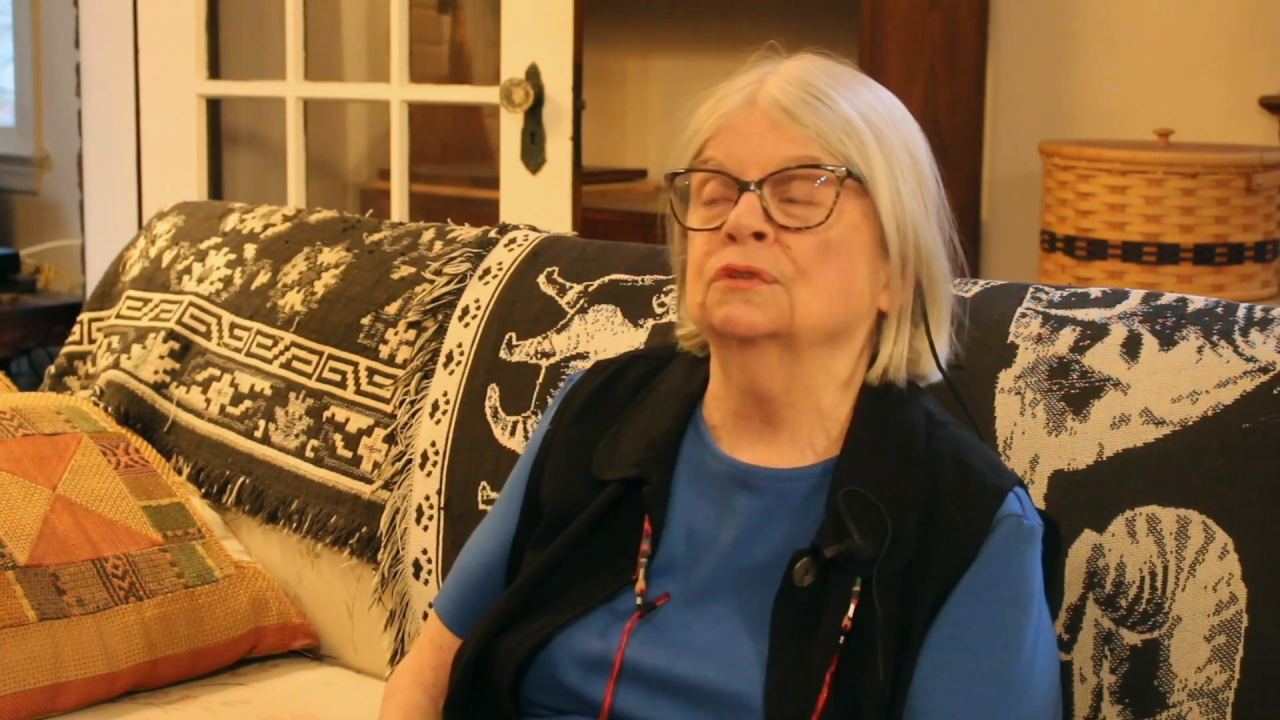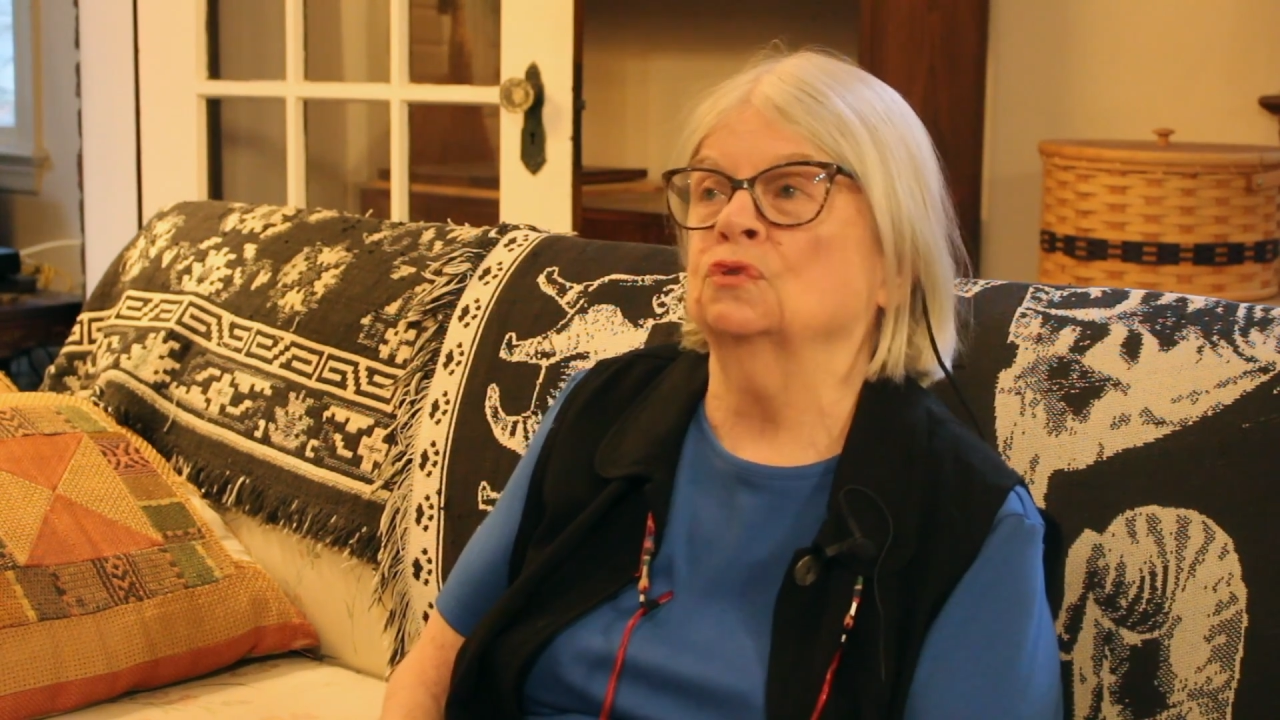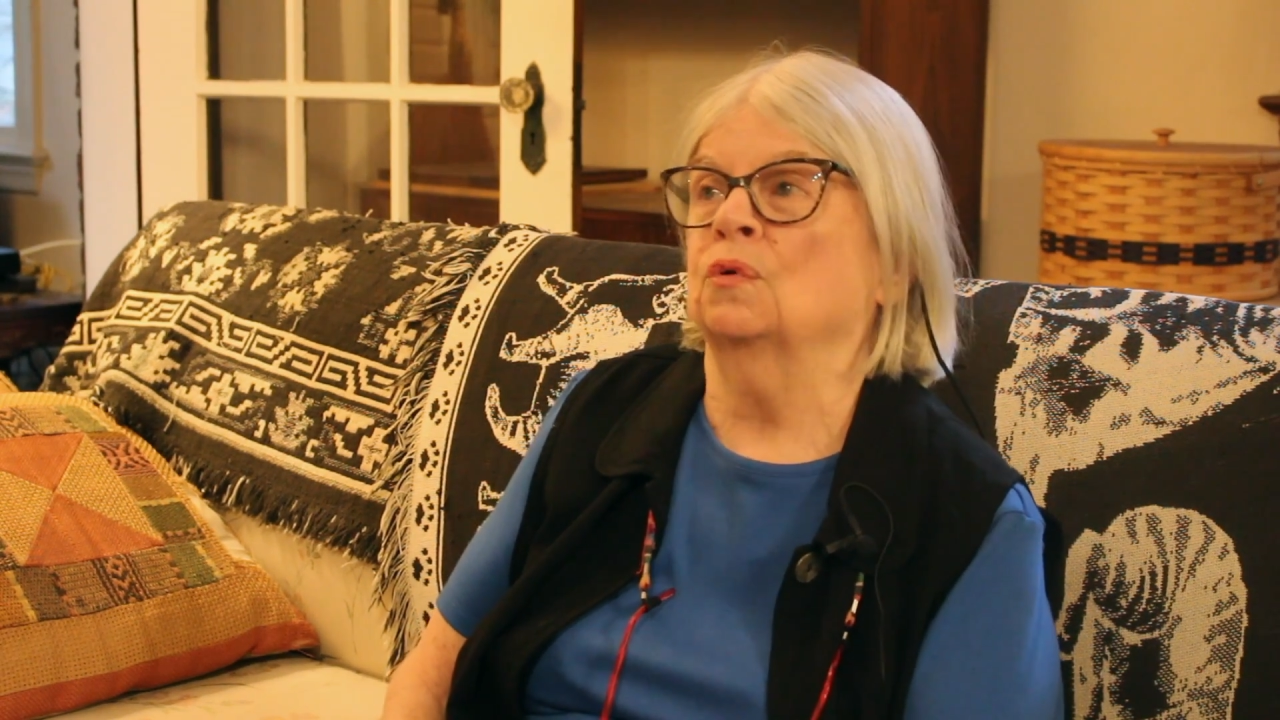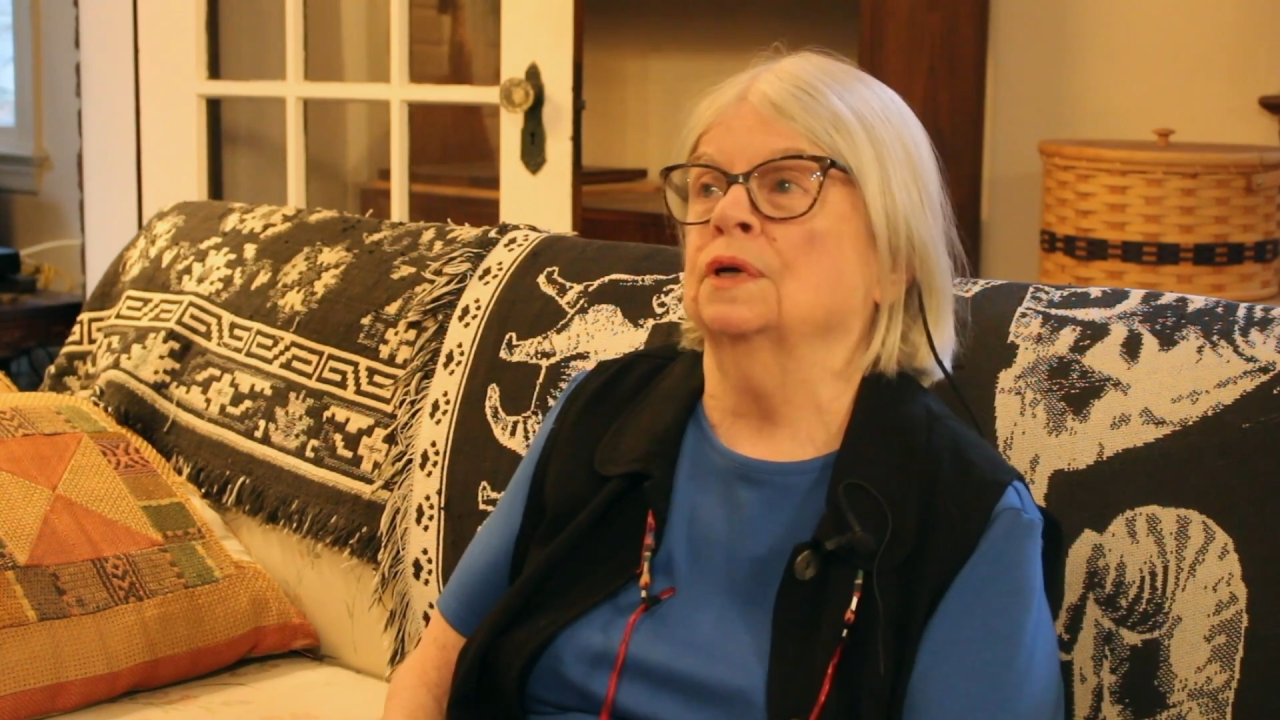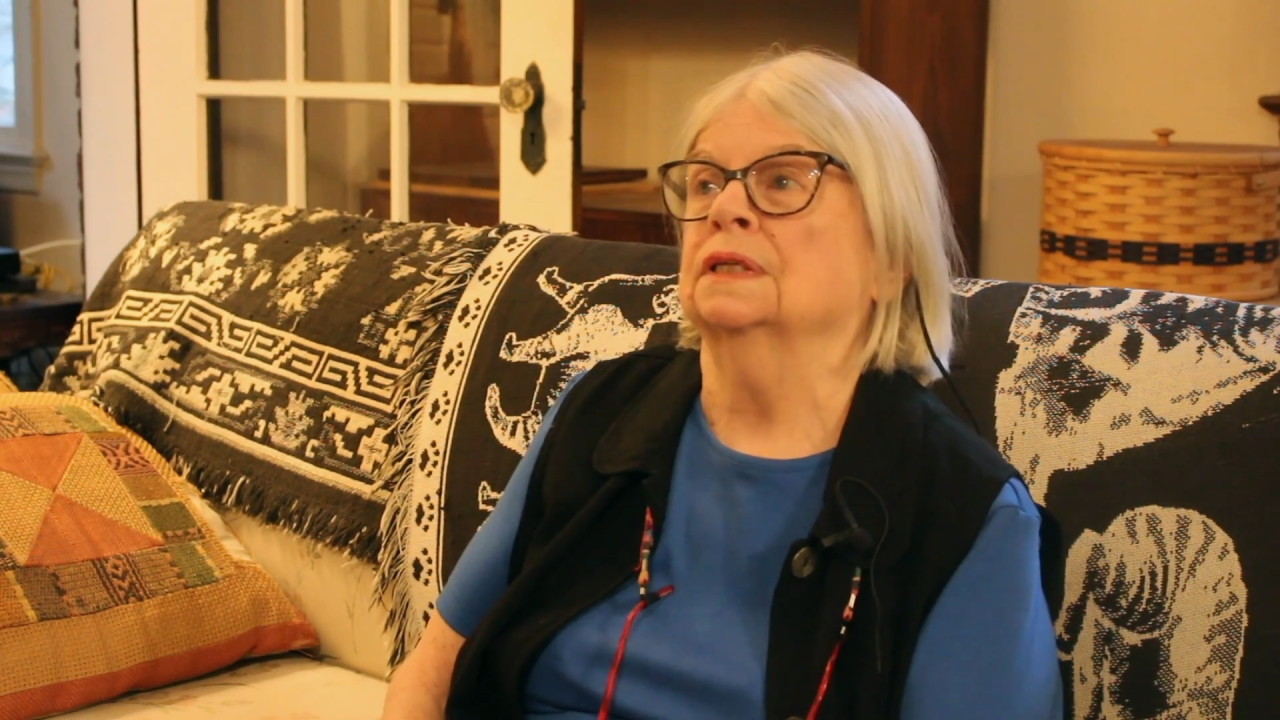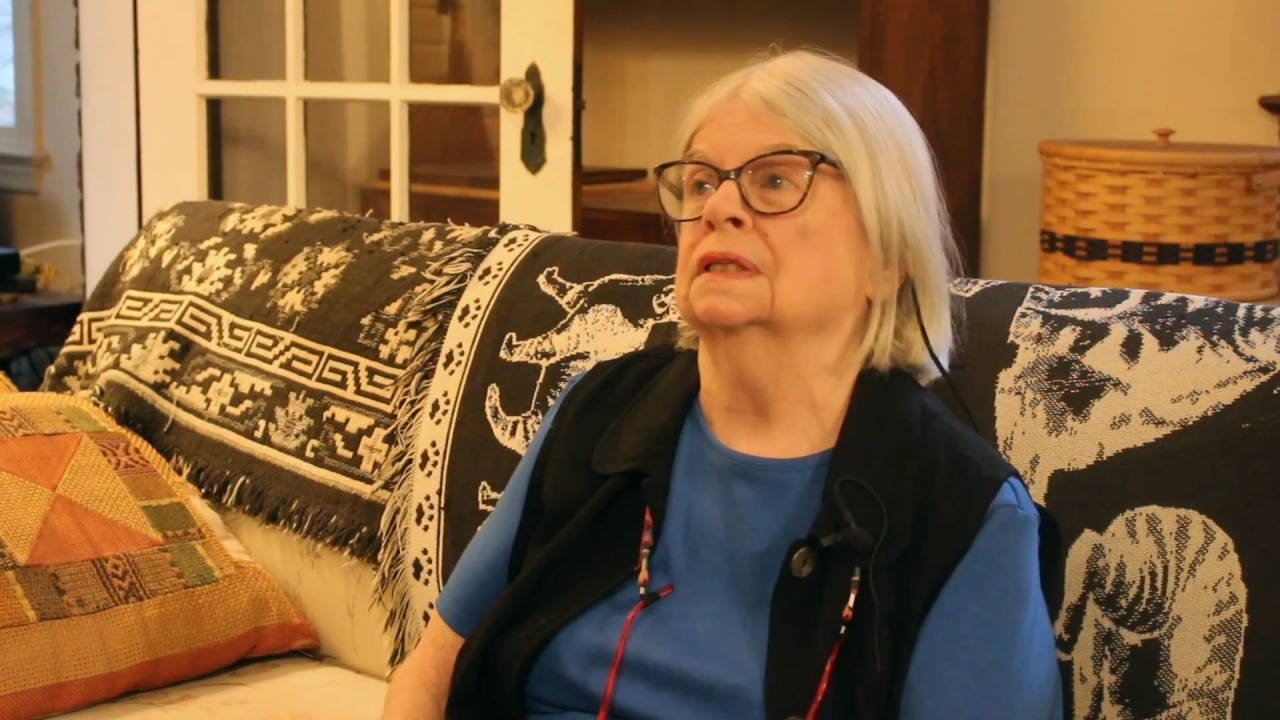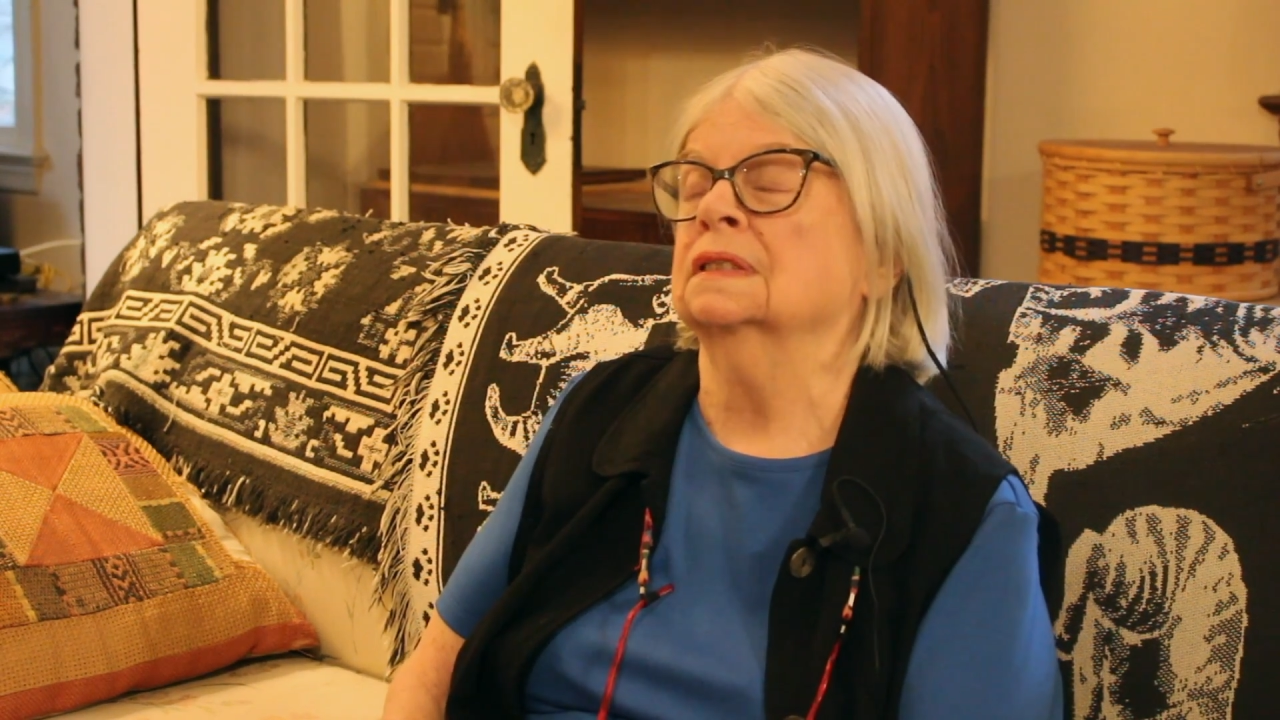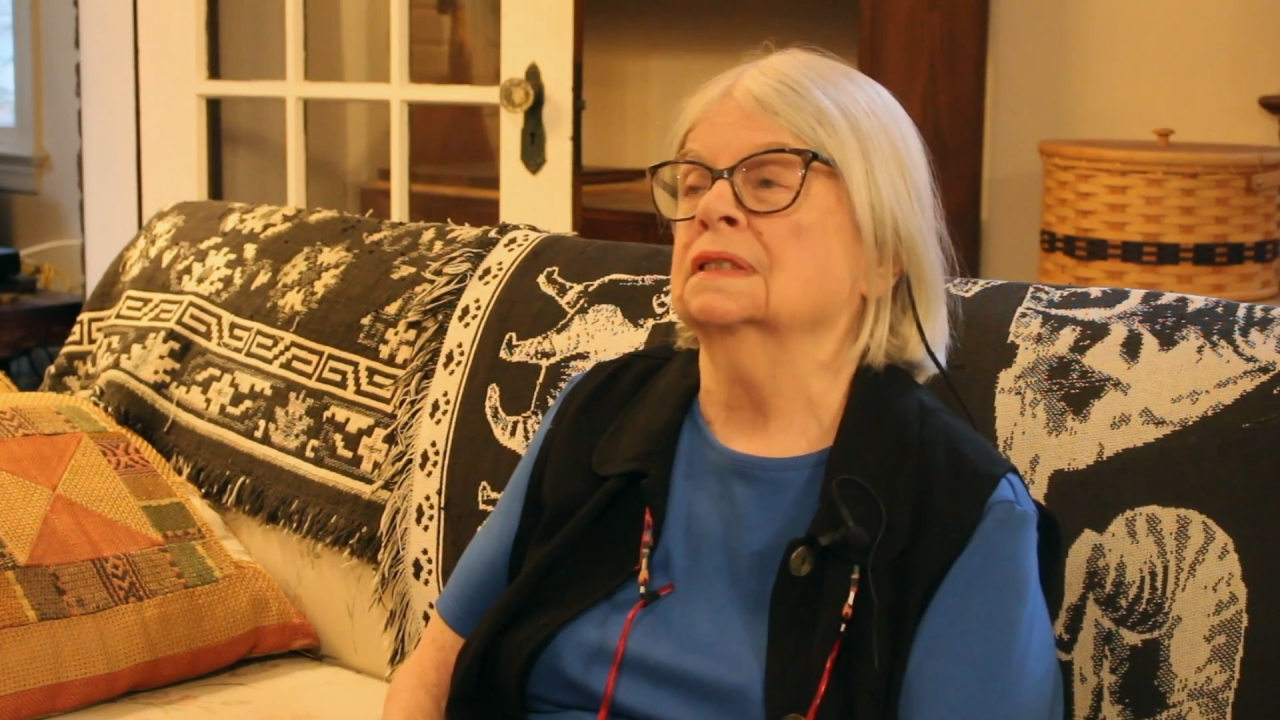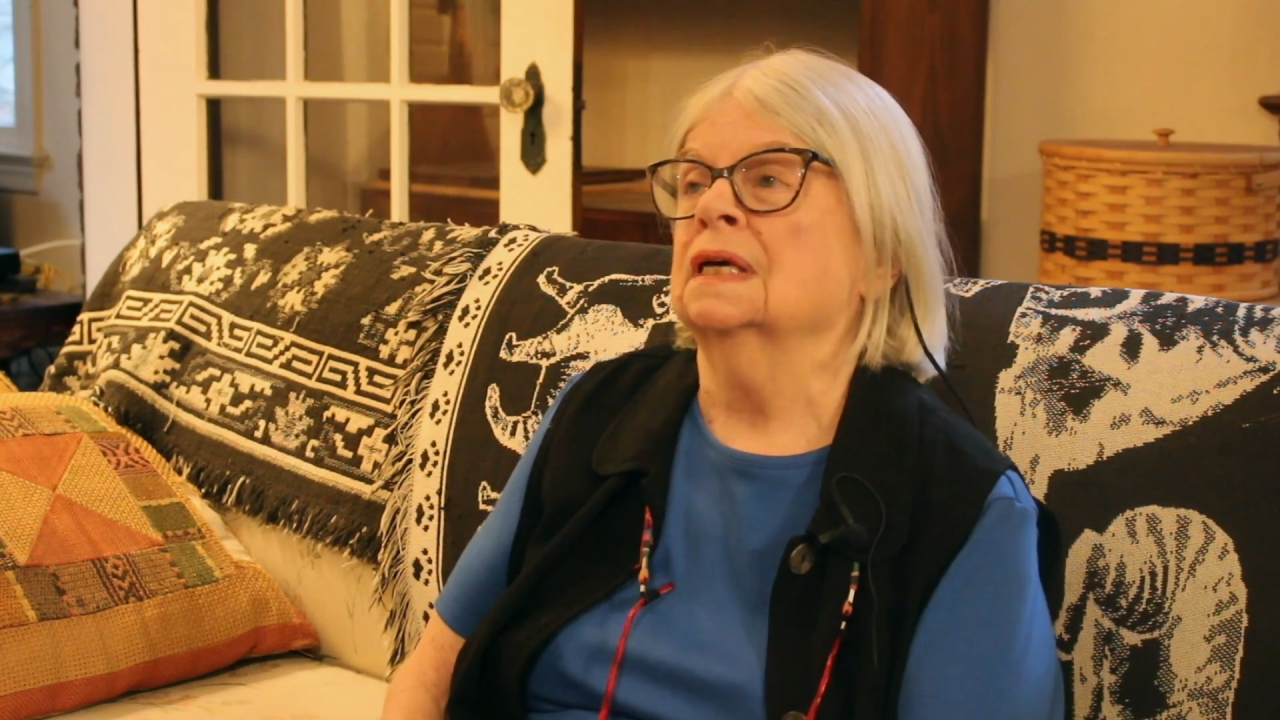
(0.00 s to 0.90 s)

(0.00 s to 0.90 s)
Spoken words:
joined us,